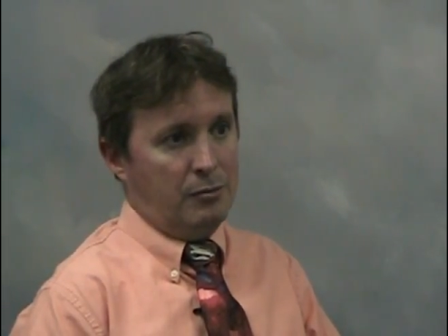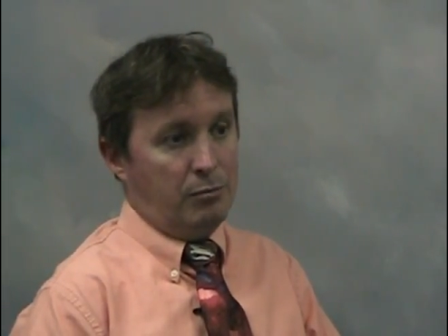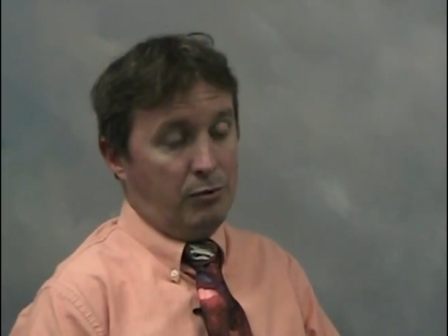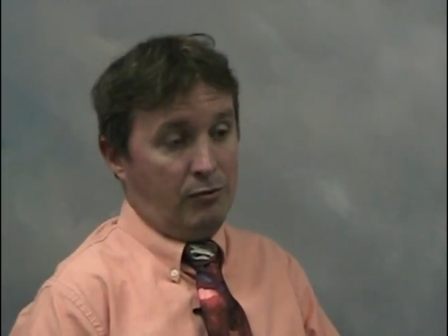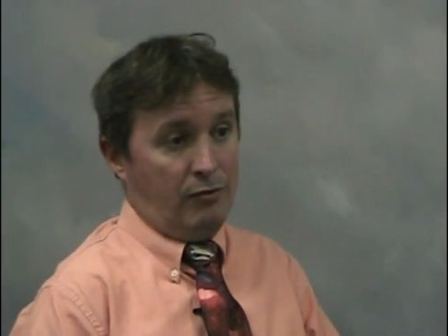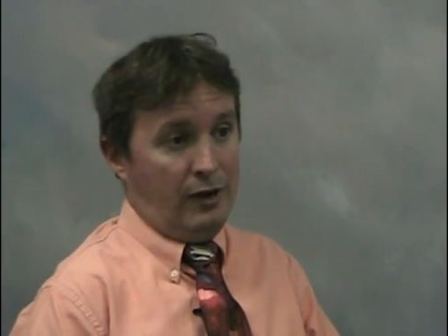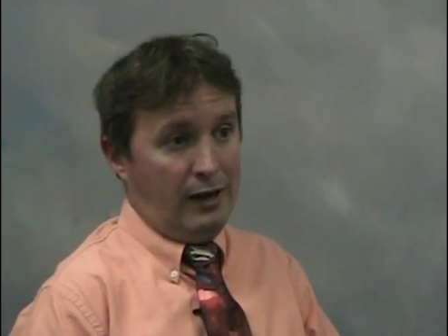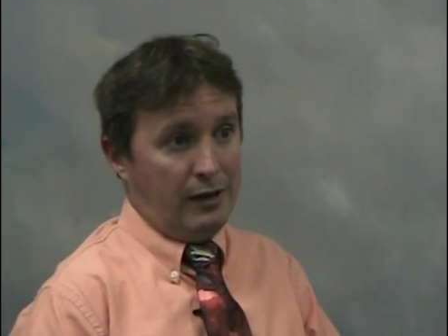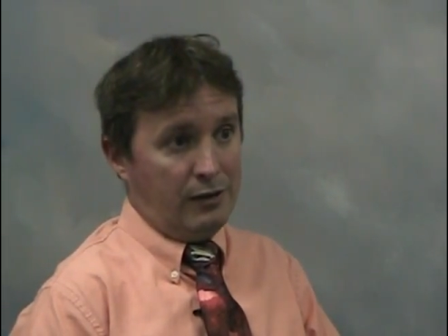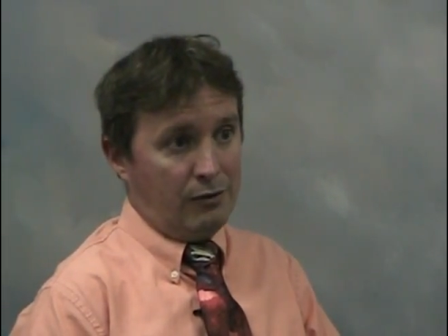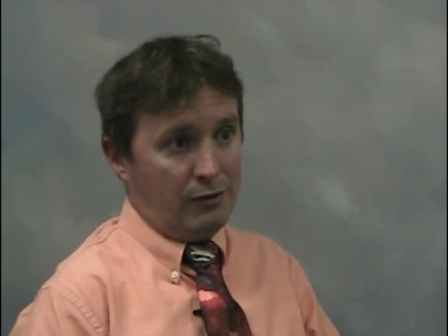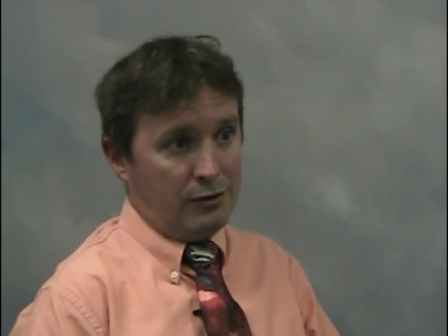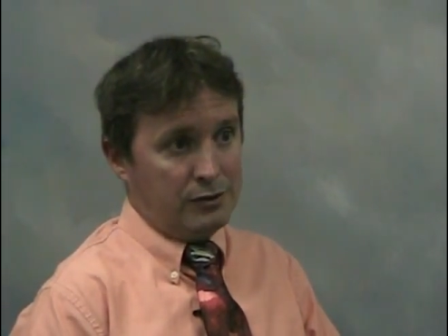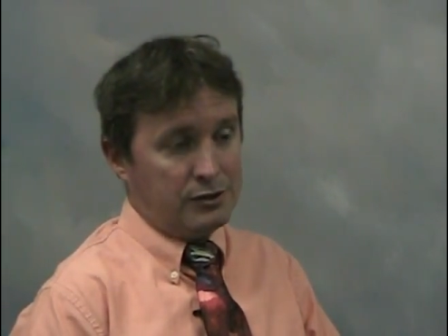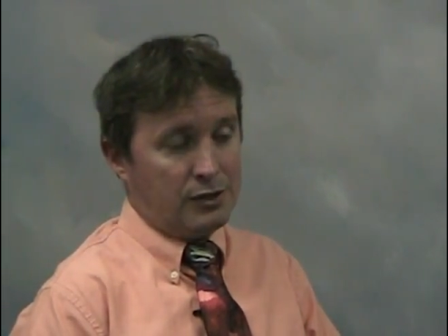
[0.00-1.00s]
provider
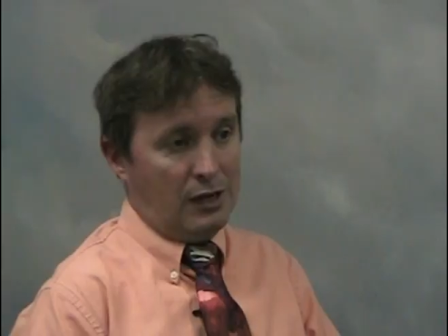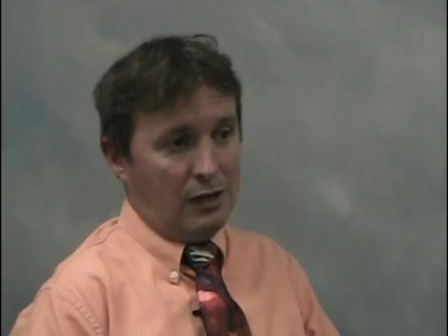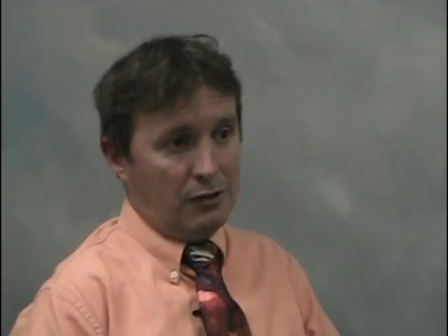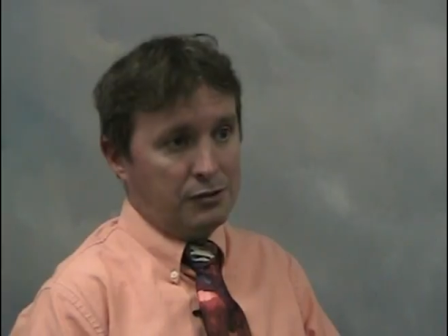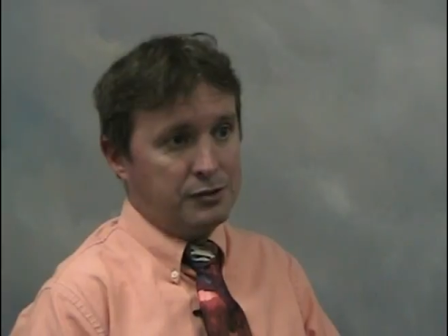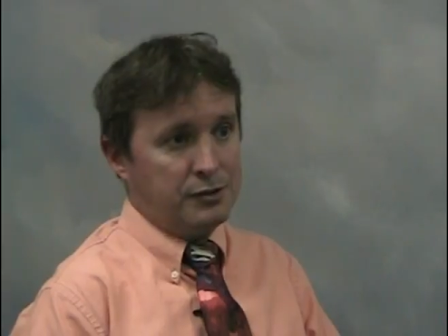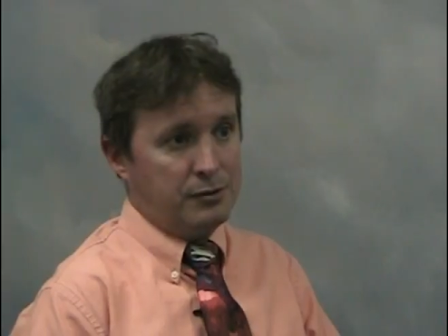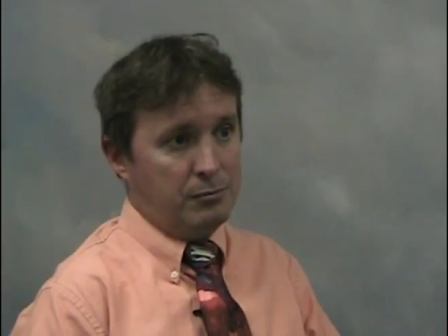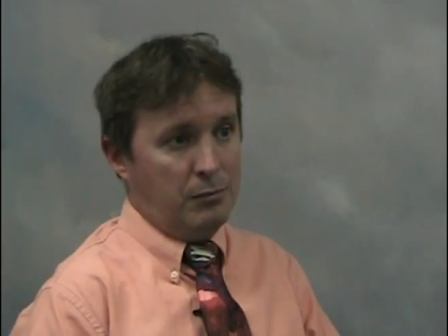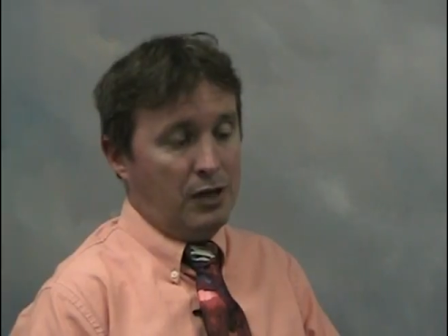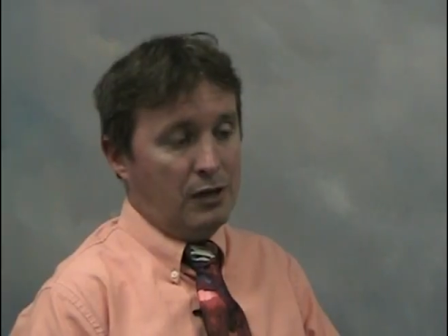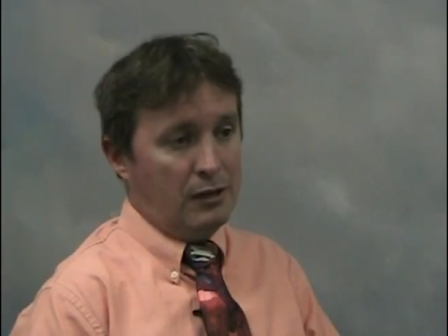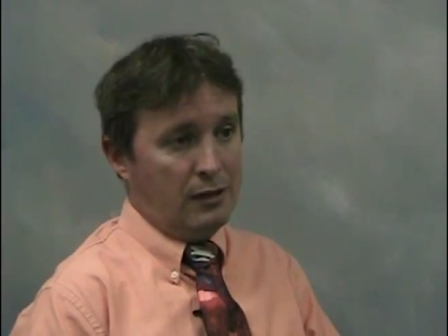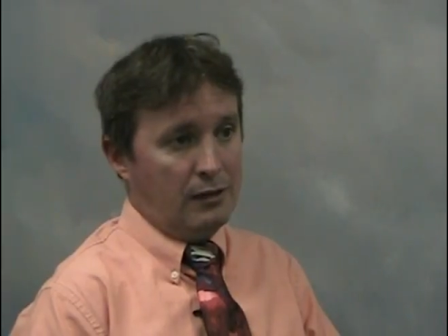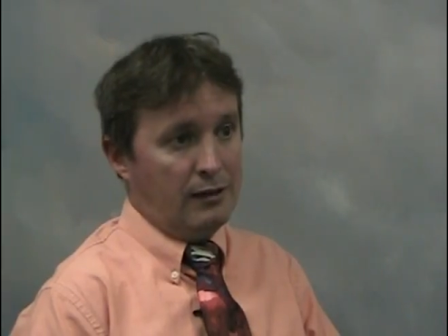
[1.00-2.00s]
of the scholarship
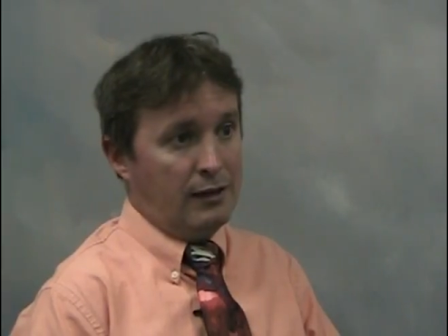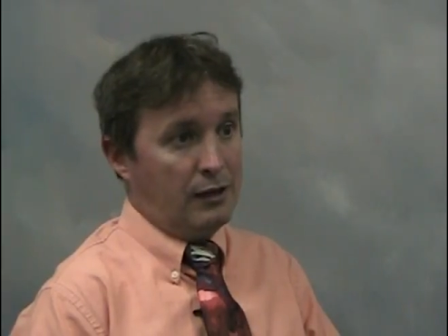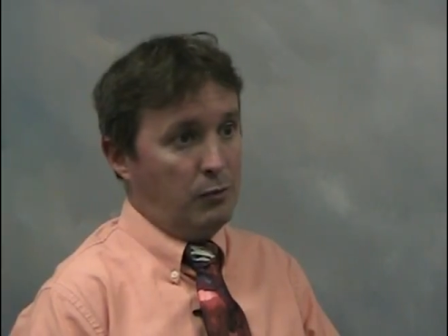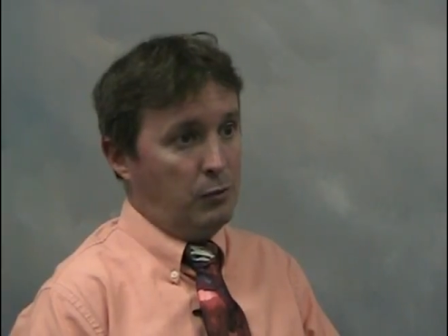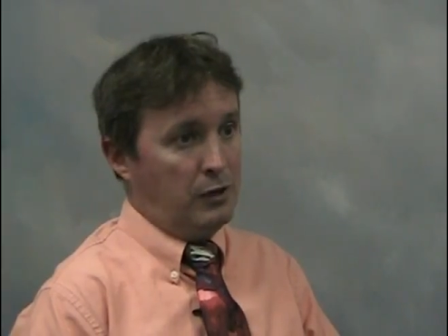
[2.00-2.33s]
money that